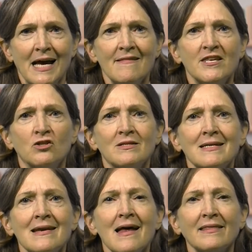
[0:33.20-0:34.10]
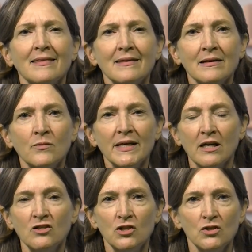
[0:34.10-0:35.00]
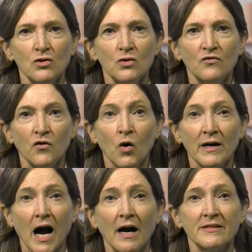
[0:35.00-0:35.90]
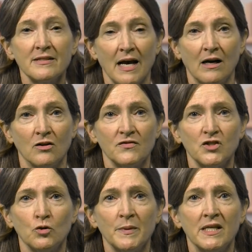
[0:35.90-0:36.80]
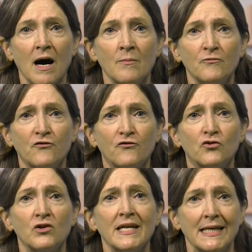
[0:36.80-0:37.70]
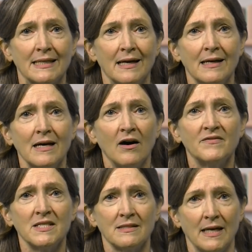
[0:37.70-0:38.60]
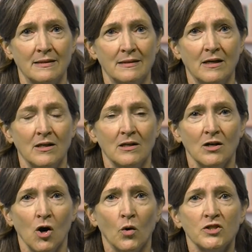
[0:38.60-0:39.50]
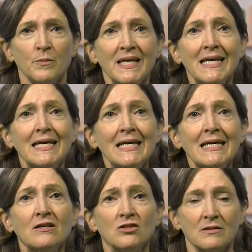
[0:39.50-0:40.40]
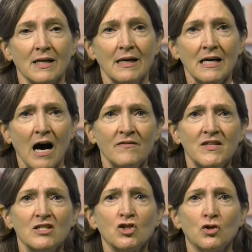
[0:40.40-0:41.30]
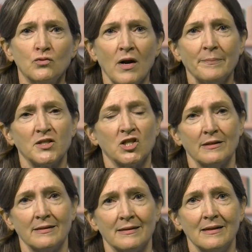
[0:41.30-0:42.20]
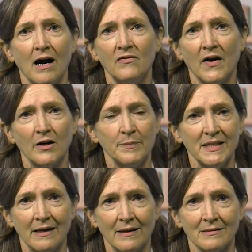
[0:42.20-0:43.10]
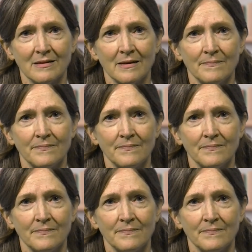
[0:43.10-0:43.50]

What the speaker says: There's nothing we can do for ourselves to become free of sin or to be healed of this corruption of our beings.